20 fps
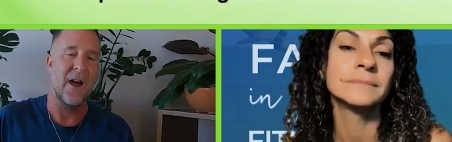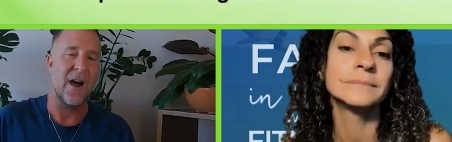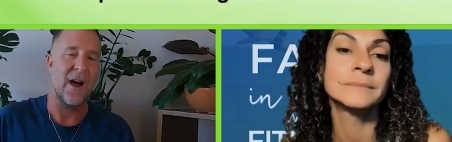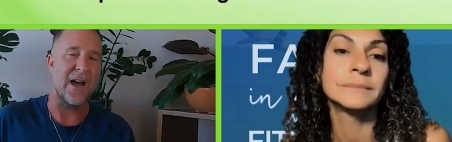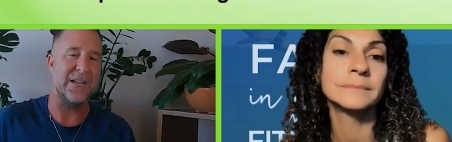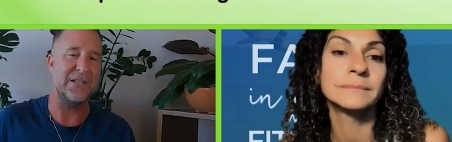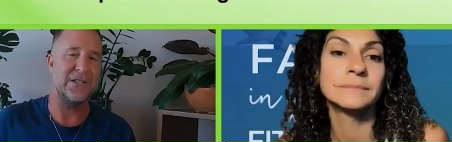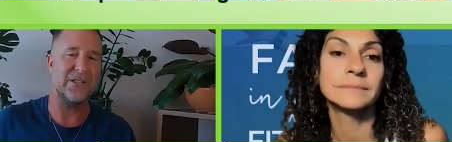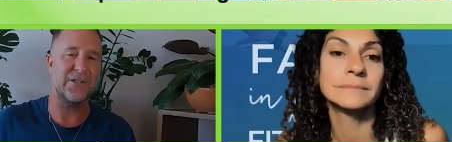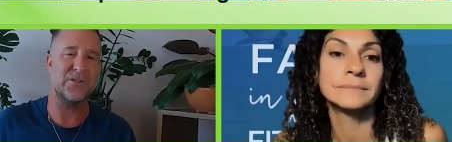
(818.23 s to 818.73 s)

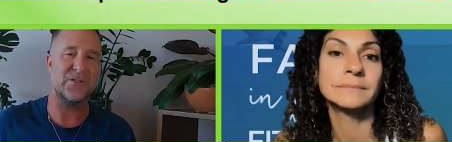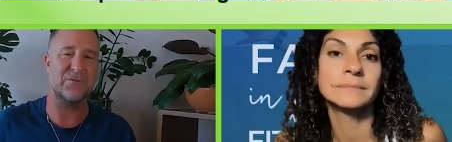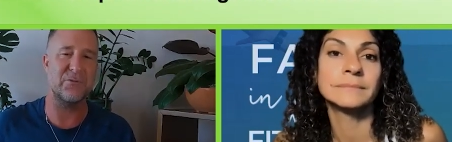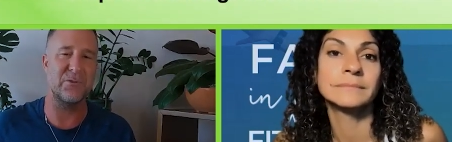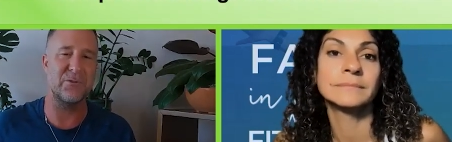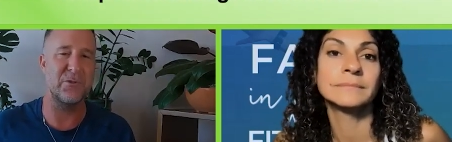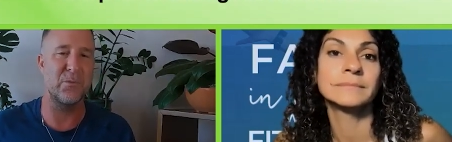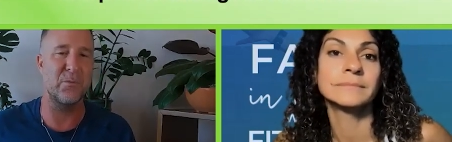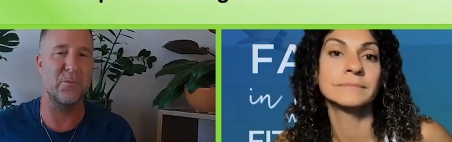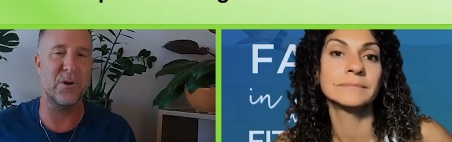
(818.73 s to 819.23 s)
Speaker 1: i just
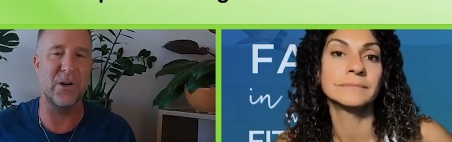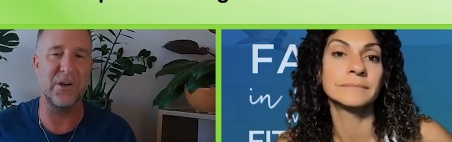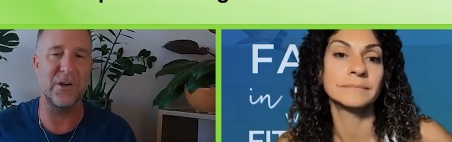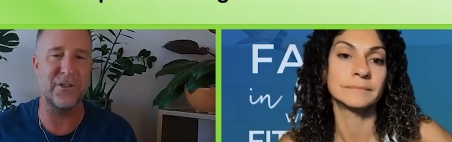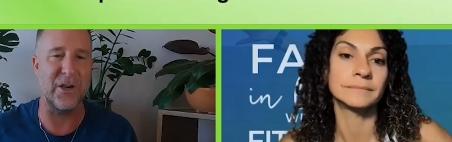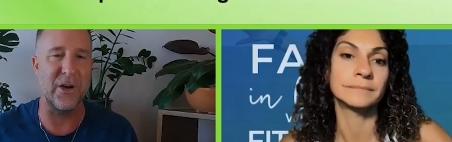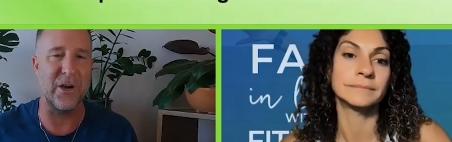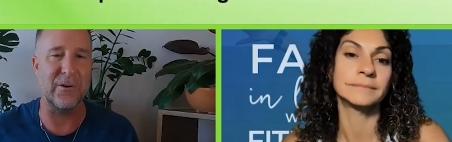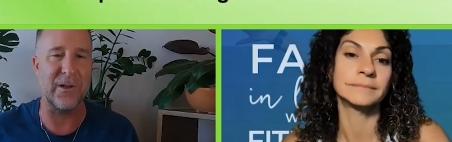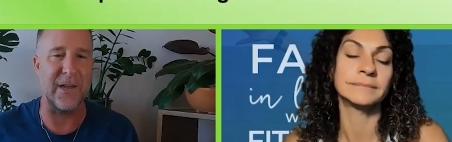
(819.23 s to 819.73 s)
threw the word
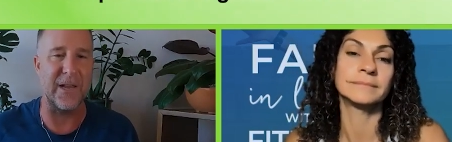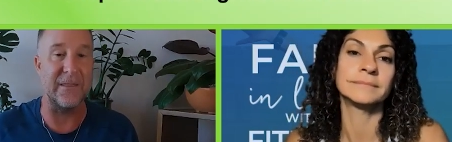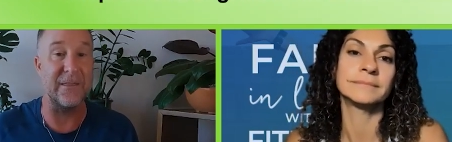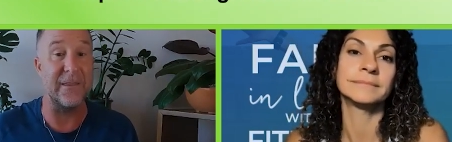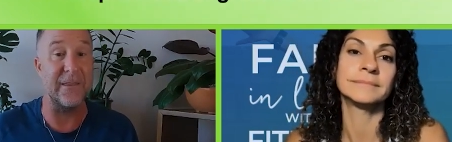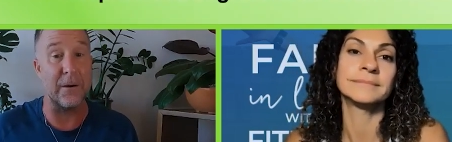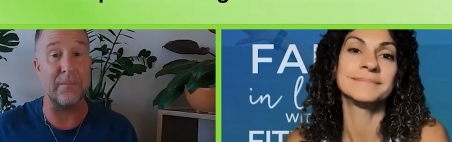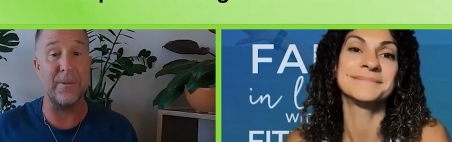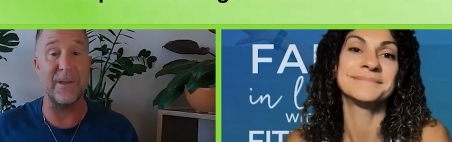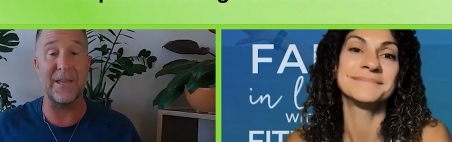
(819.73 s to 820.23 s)
yoga in
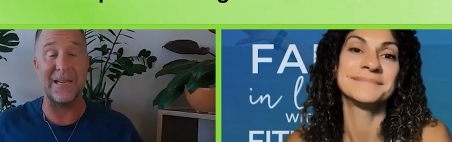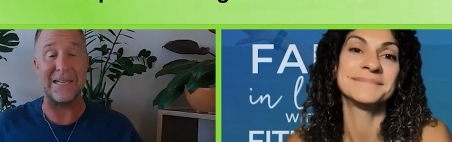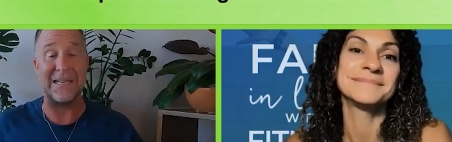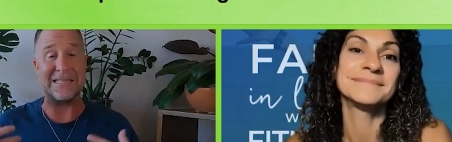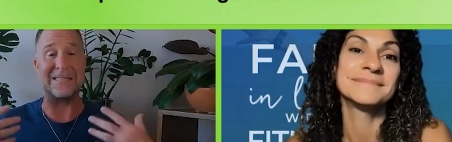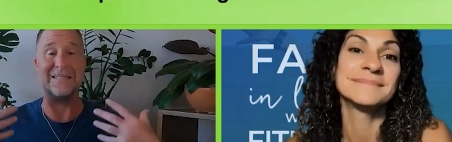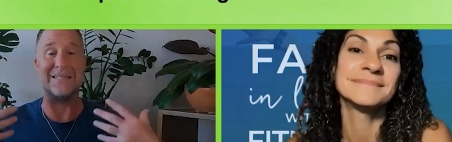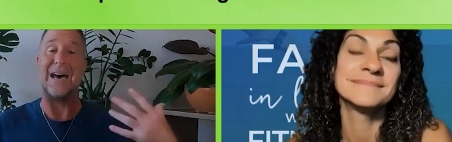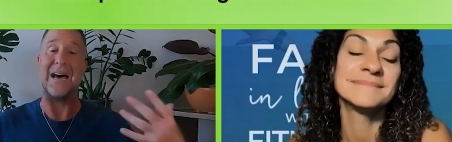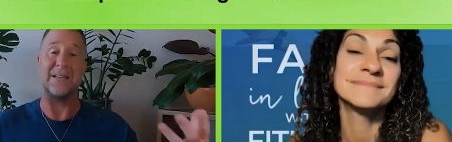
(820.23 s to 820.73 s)
there
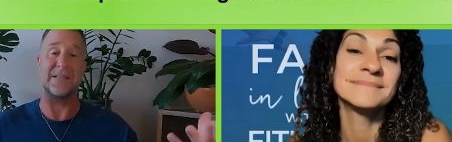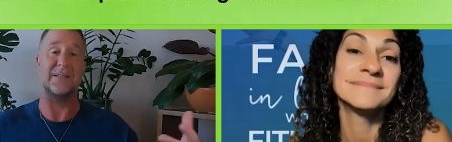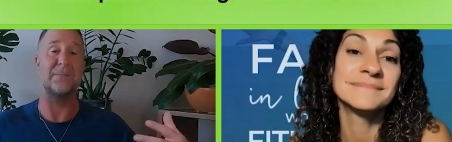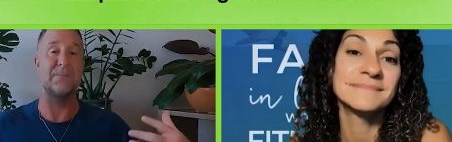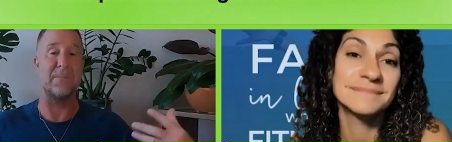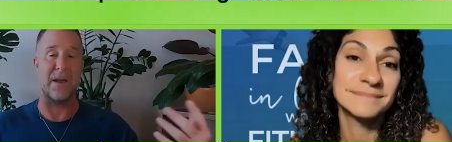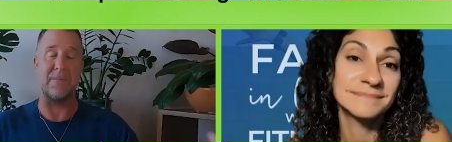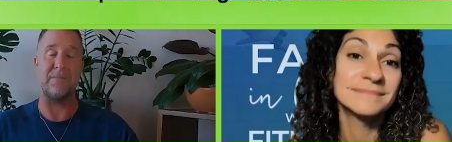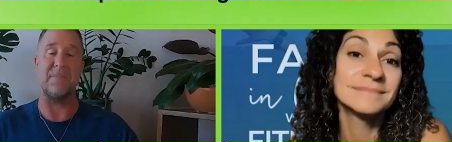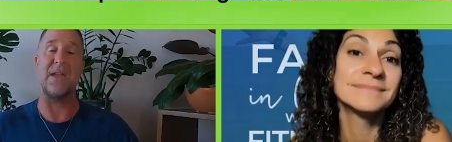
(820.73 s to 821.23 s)
because that's
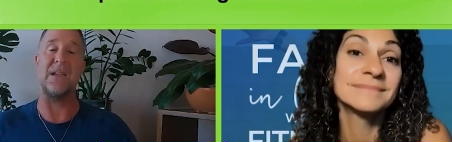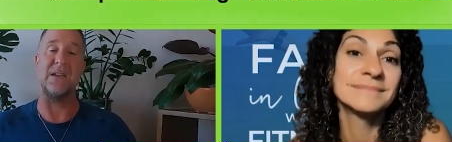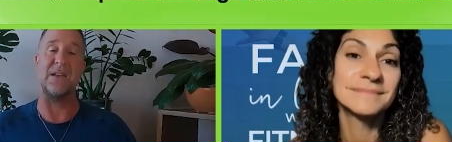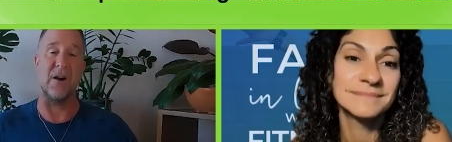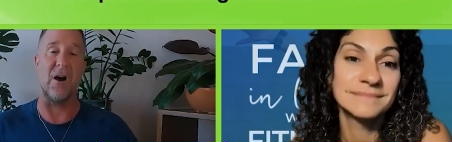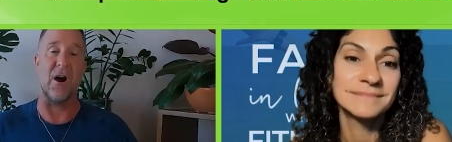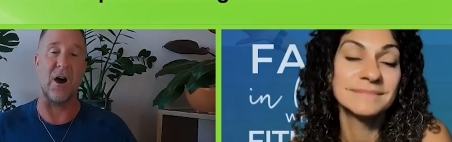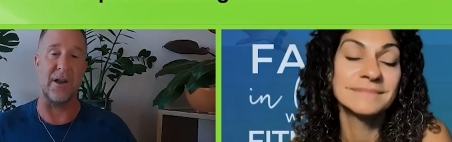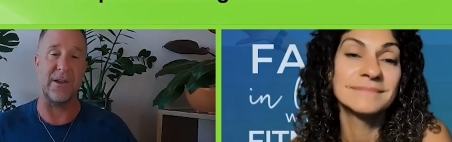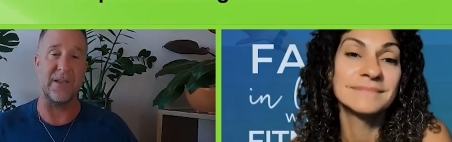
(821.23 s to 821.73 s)
my main
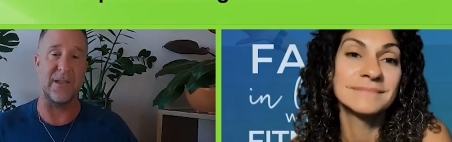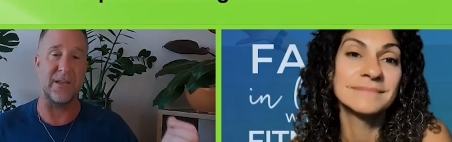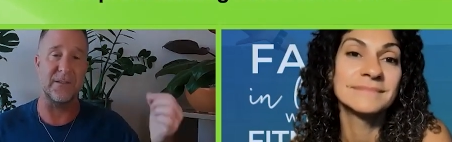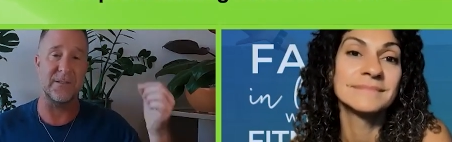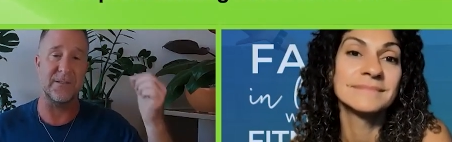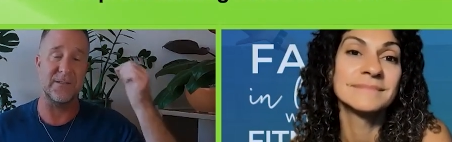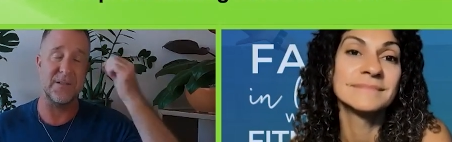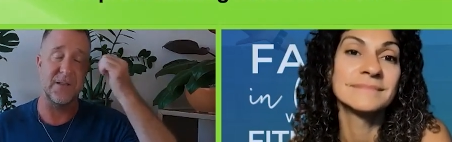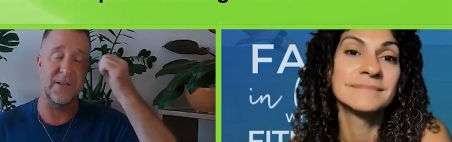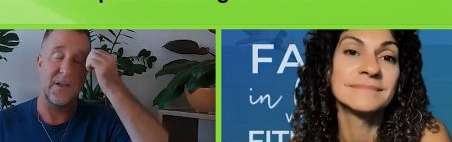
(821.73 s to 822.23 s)

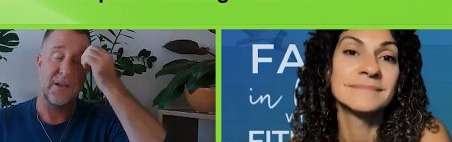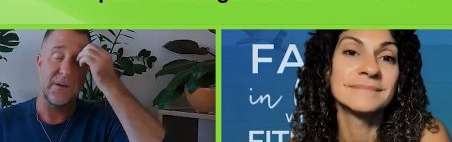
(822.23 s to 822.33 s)
audience